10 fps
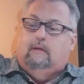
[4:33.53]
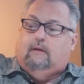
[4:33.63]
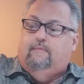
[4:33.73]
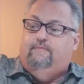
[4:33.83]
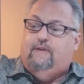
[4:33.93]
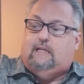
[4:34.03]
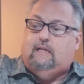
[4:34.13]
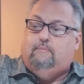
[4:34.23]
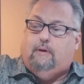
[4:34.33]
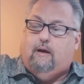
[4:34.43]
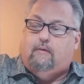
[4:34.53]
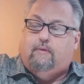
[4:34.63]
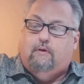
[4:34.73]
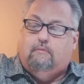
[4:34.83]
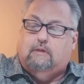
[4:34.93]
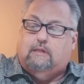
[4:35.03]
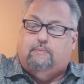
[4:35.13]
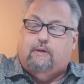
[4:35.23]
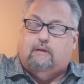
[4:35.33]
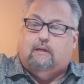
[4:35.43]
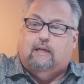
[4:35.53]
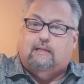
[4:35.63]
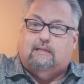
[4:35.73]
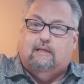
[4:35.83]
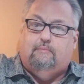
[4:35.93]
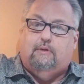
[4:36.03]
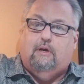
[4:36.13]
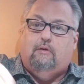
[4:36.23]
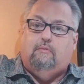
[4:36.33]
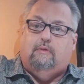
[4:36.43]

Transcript: The convicting power of the Holy Spirit lets them know